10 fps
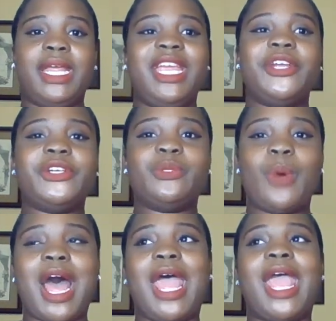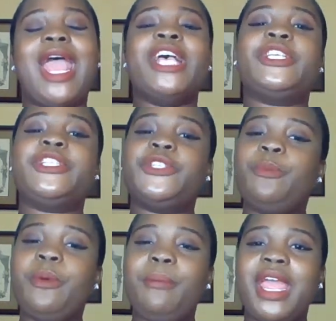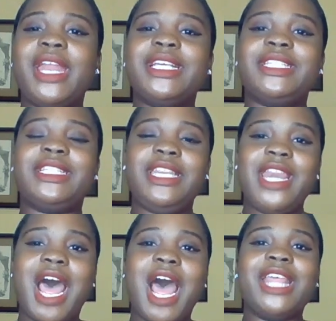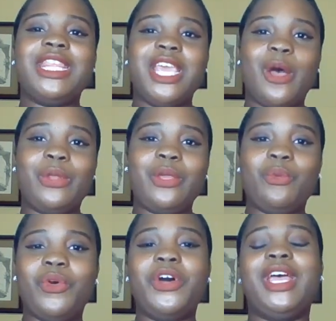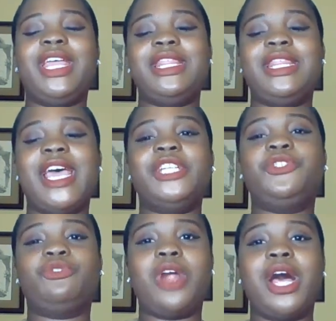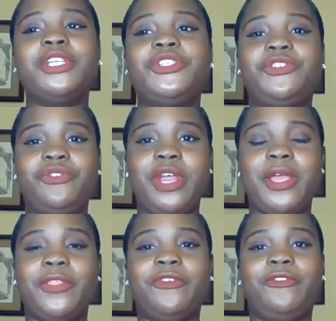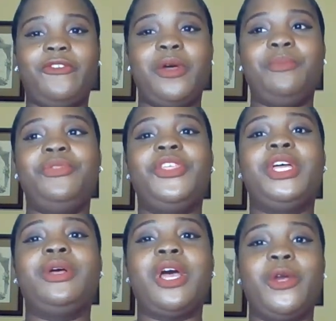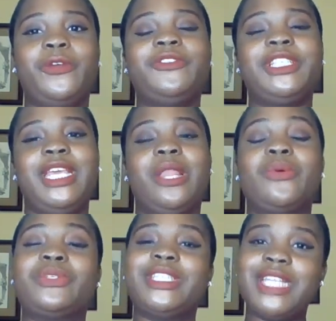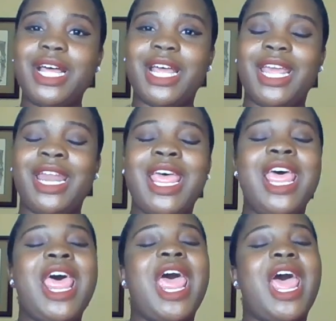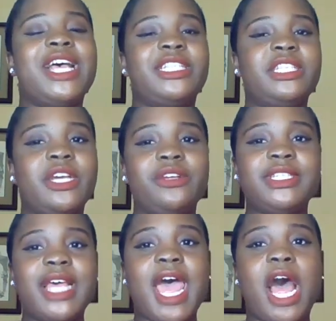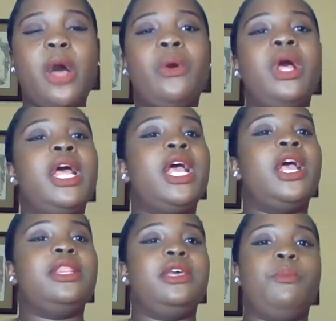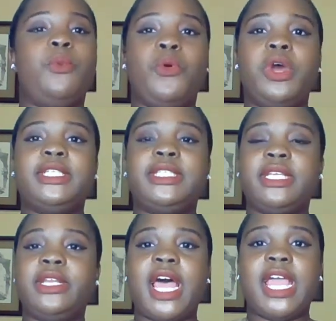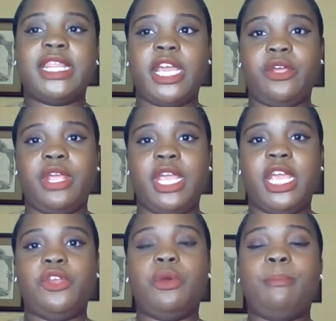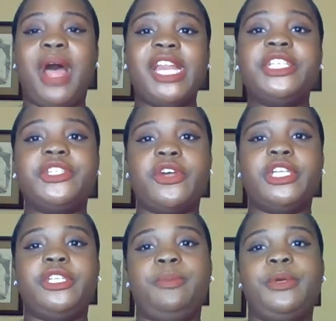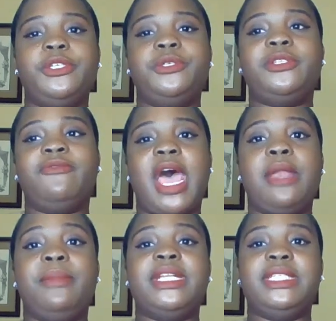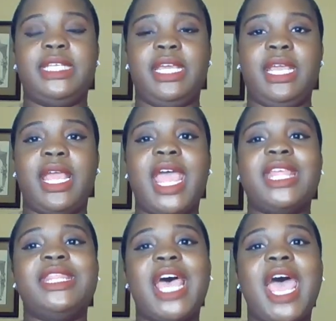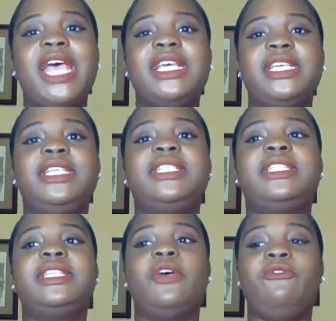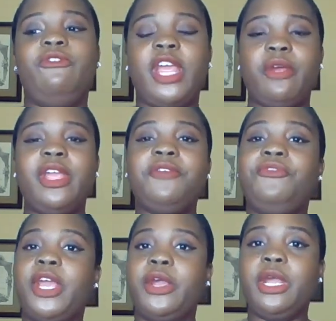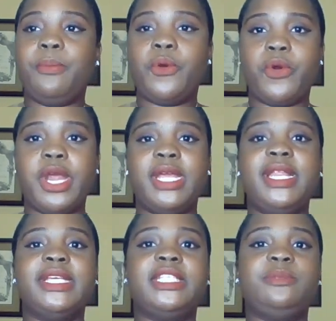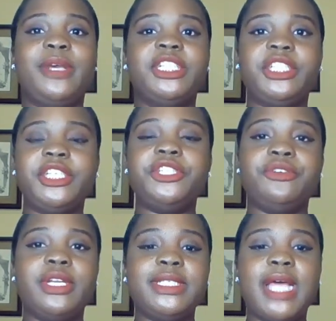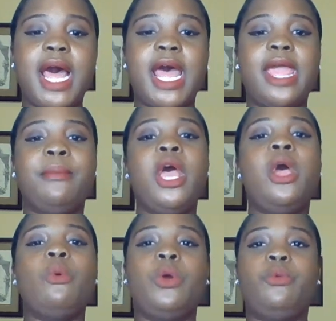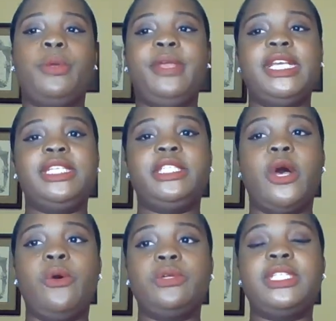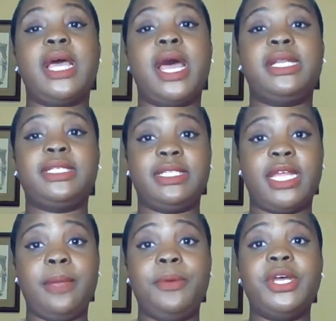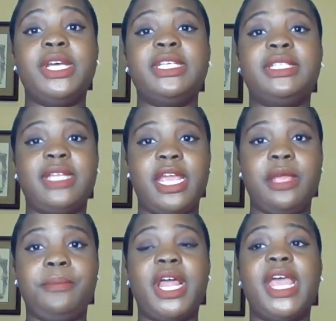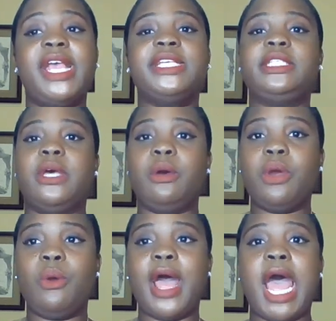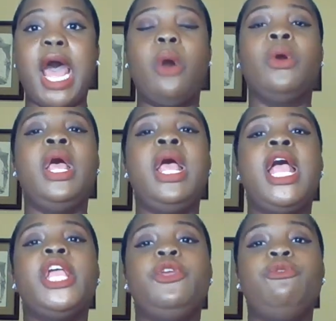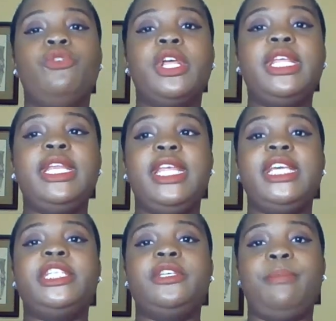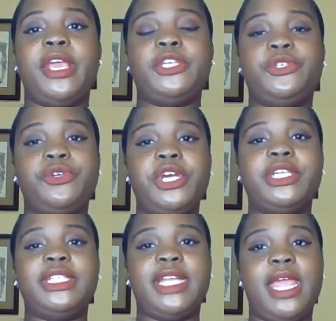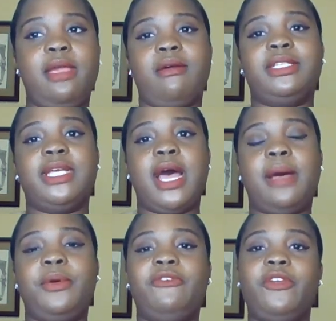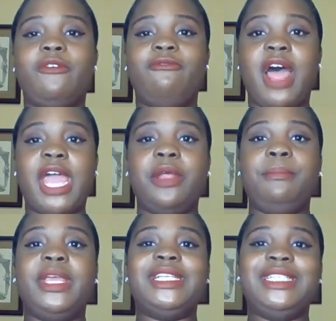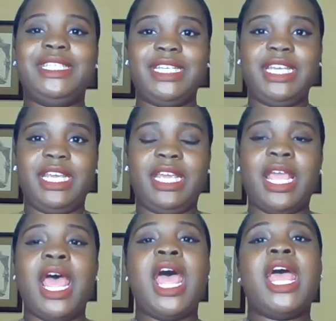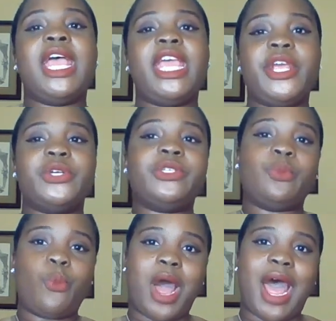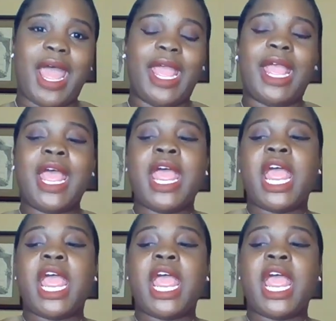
Here's why. Superman is not the only one that draws strength from the Earth's yellow sun. As it turns out, the more sunlight that you're in, your body starts to produce vitamin D. And that is very, very important, especially during a time where we're being told to kind of stay put, stay in place, don't go out. You really need to make sure you're staying on top of your vitamin D. Here's why.